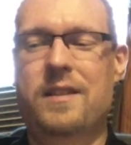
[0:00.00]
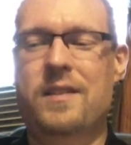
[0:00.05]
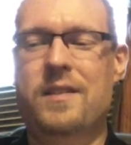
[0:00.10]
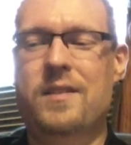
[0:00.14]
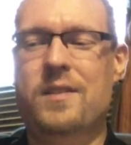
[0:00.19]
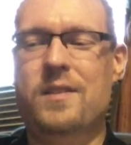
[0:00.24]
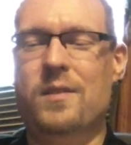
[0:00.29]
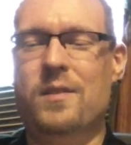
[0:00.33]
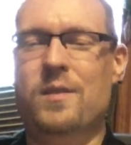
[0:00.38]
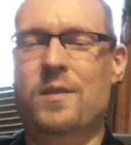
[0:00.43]

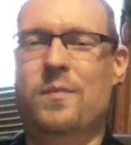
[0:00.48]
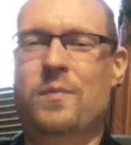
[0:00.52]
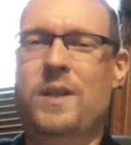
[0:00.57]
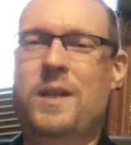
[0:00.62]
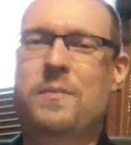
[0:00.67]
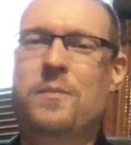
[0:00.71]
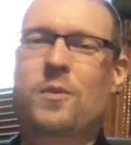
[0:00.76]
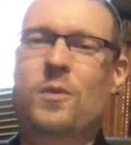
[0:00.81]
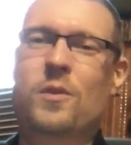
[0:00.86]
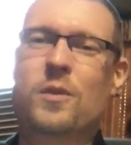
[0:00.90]
so that
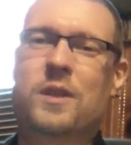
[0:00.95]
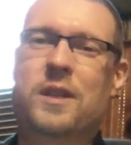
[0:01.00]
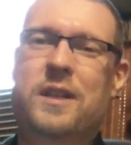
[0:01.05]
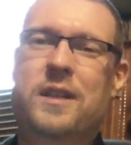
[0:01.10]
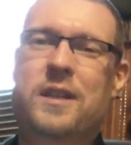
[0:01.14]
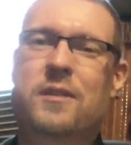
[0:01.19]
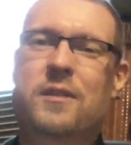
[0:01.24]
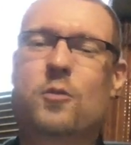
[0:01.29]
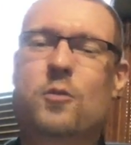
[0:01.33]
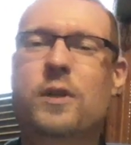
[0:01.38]
people
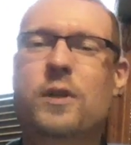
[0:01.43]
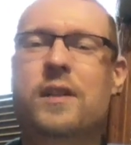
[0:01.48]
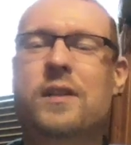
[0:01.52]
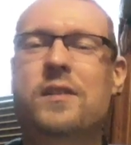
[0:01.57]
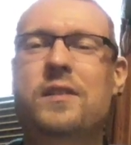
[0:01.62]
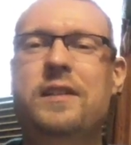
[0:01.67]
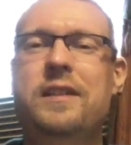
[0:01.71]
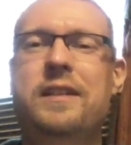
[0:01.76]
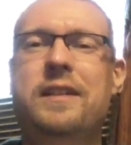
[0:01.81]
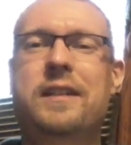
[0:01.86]
can
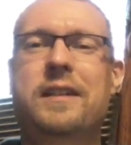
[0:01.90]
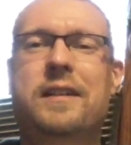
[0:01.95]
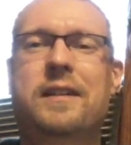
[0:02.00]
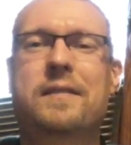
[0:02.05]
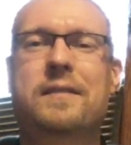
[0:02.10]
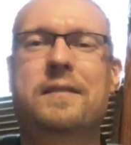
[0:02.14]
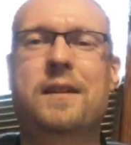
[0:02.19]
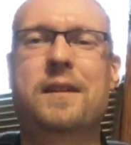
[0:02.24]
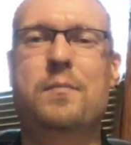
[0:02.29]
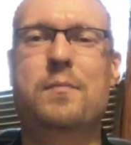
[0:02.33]
quickly get
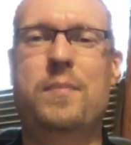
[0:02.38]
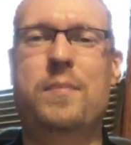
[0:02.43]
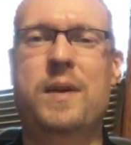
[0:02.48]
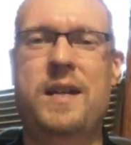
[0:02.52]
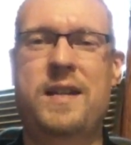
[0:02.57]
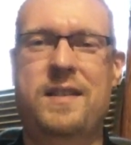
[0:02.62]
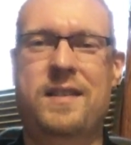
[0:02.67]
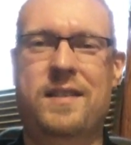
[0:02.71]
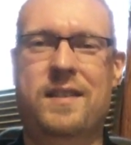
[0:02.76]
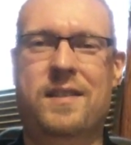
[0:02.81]
a
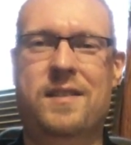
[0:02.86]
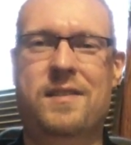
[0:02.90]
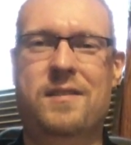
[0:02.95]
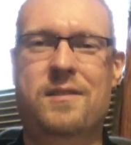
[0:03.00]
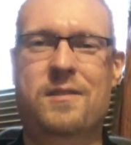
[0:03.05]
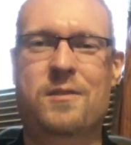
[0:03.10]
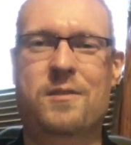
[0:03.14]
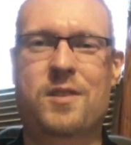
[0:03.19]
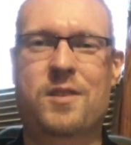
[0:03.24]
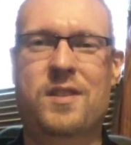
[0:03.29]
basic
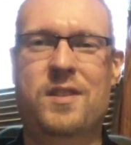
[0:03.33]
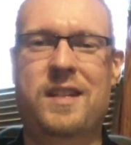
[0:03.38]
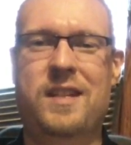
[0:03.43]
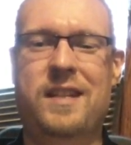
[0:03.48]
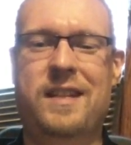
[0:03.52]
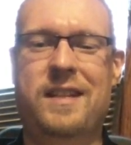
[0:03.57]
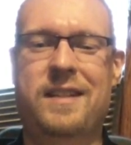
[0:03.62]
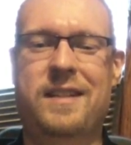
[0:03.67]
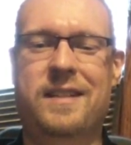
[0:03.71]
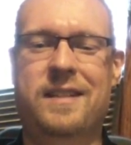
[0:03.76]

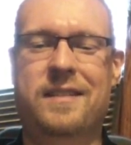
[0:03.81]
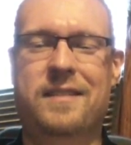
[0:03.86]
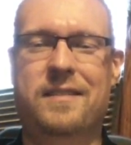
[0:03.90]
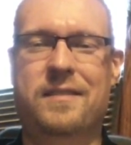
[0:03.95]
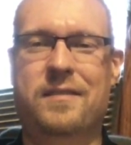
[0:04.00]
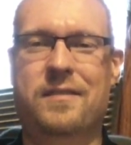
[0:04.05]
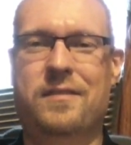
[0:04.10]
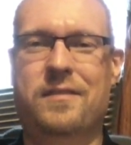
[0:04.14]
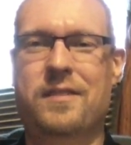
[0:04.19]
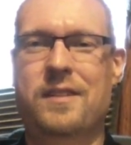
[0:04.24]
understanding
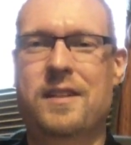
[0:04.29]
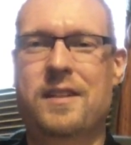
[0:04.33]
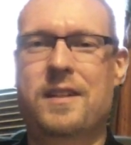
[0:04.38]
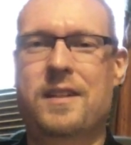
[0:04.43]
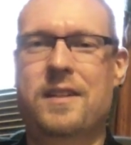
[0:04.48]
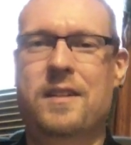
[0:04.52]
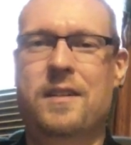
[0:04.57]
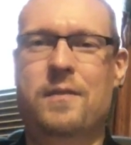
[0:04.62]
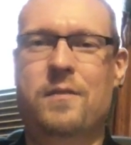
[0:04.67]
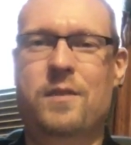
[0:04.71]
of
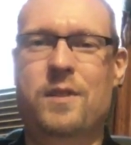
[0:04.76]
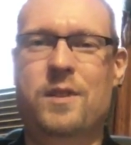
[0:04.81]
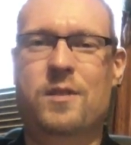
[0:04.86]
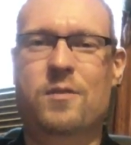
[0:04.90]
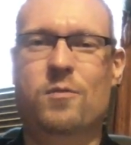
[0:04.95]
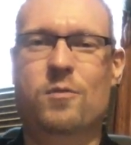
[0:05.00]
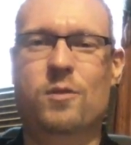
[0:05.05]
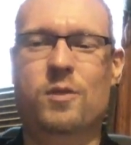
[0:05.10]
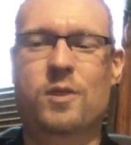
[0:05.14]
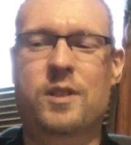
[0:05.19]

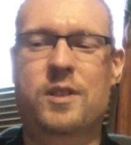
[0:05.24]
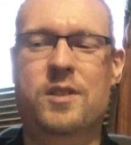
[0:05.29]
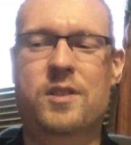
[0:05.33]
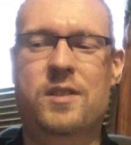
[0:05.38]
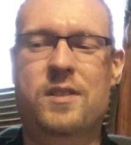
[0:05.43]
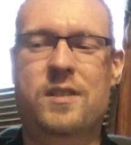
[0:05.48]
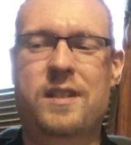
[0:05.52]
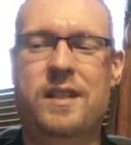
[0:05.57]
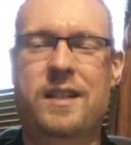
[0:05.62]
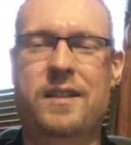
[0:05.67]
this
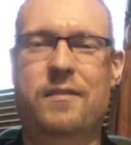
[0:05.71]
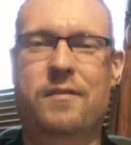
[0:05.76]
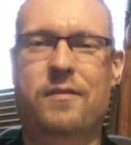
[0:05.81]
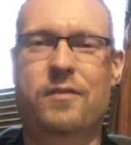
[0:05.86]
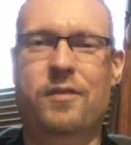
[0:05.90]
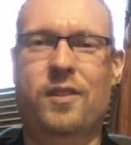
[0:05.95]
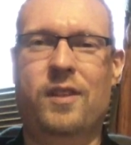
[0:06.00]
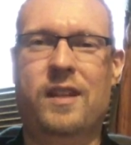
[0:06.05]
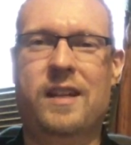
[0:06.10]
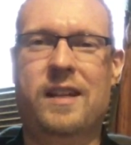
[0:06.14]
religion and
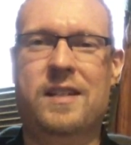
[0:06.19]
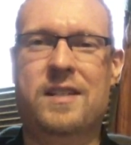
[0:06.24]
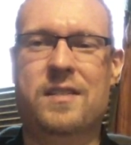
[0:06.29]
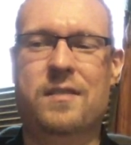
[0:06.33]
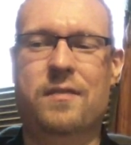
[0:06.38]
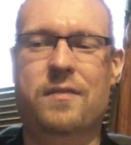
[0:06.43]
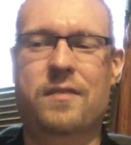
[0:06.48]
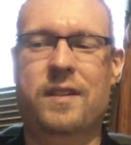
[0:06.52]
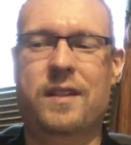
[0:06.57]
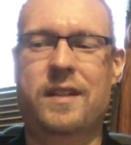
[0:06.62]

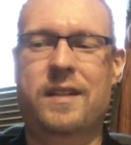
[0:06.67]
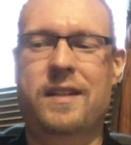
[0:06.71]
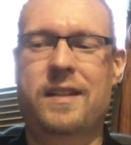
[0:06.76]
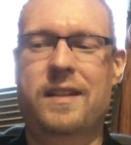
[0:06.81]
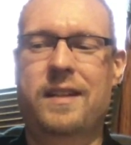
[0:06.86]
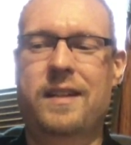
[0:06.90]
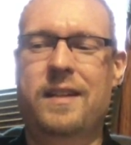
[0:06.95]
philosophy,